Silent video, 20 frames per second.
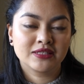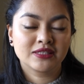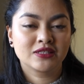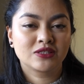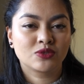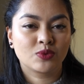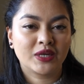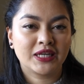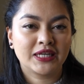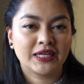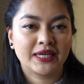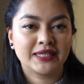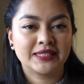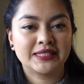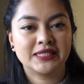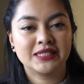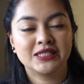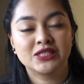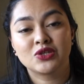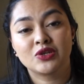since
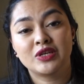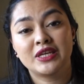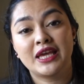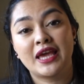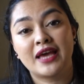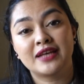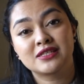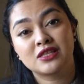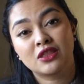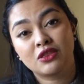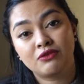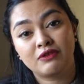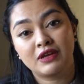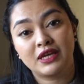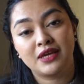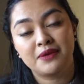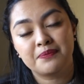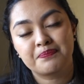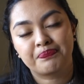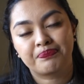2019. So he has
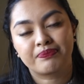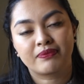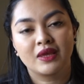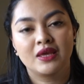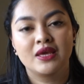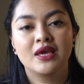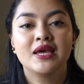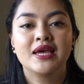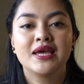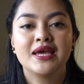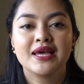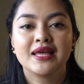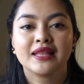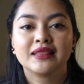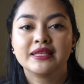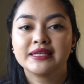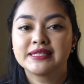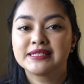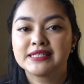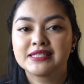three.
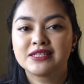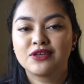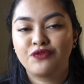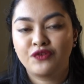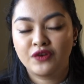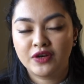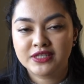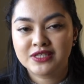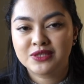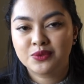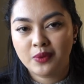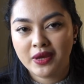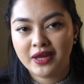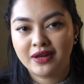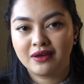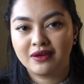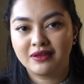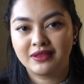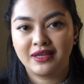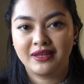This is the first
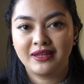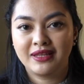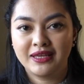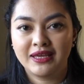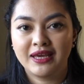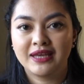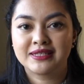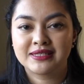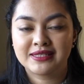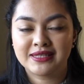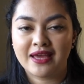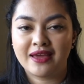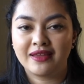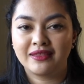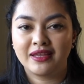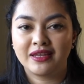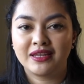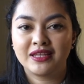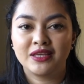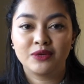sweater that he has said
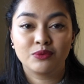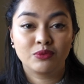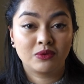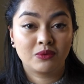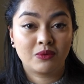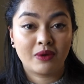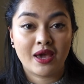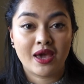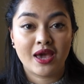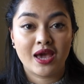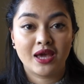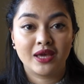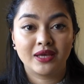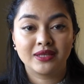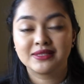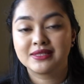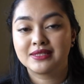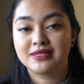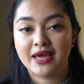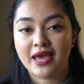that he will wear
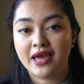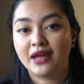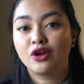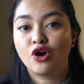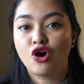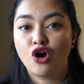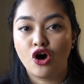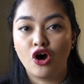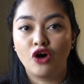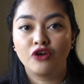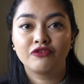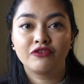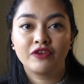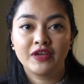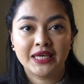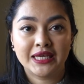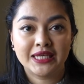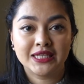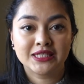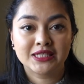instead of
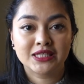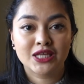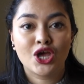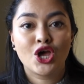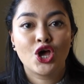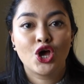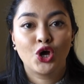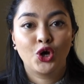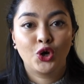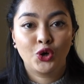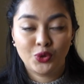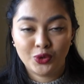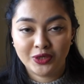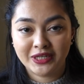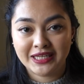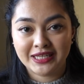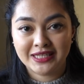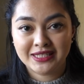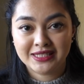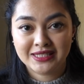his
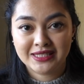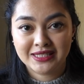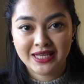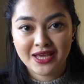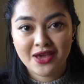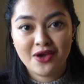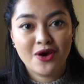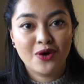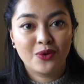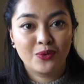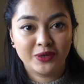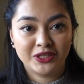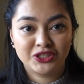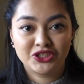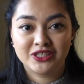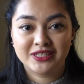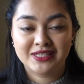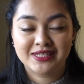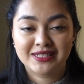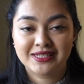hoodies,
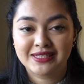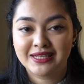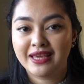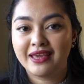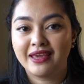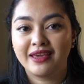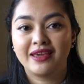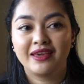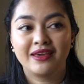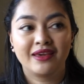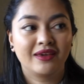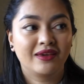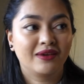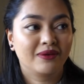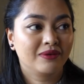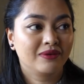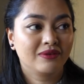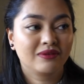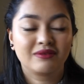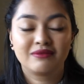which is
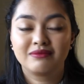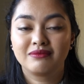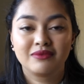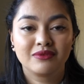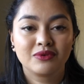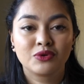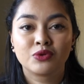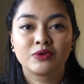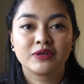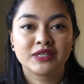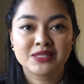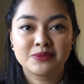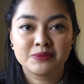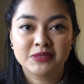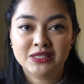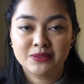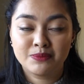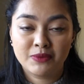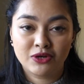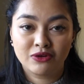a
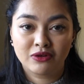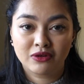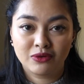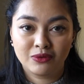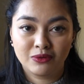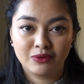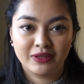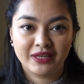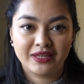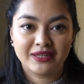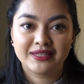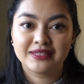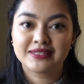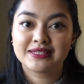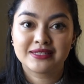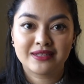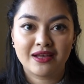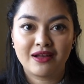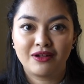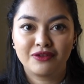Christmas miracle in
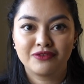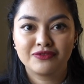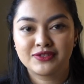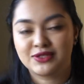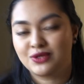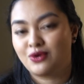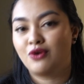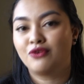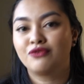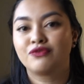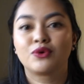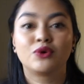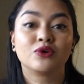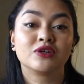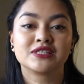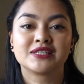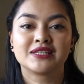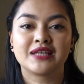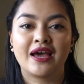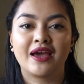itself. So of
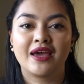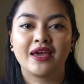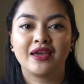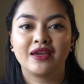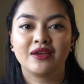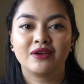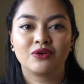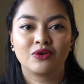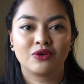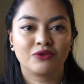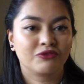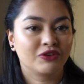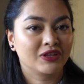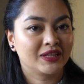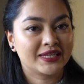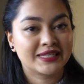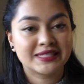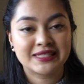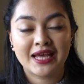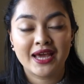course I got
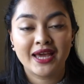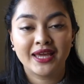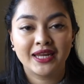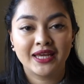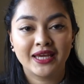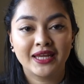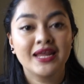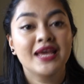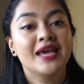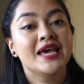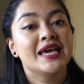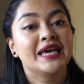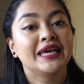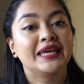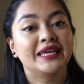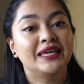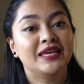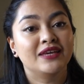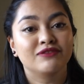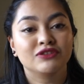really excited.
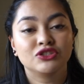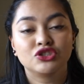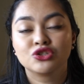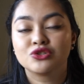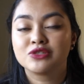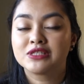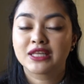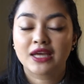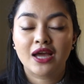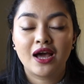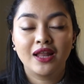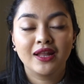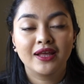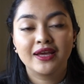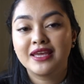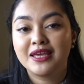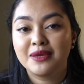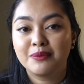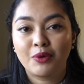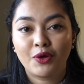He even chose the color,
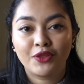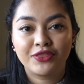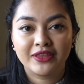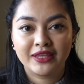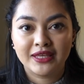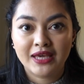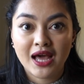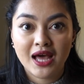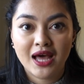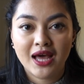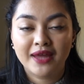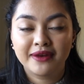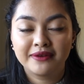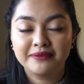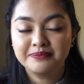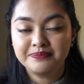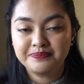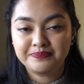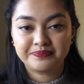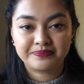he bought the
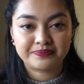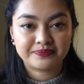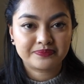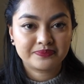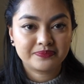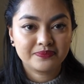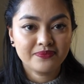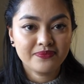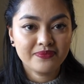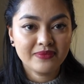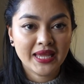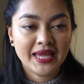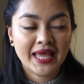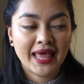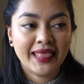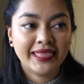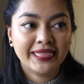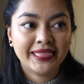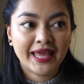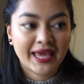yarn.
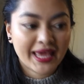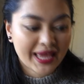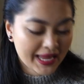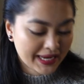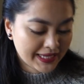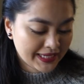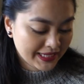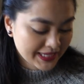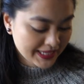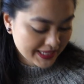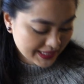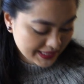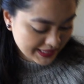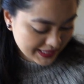And then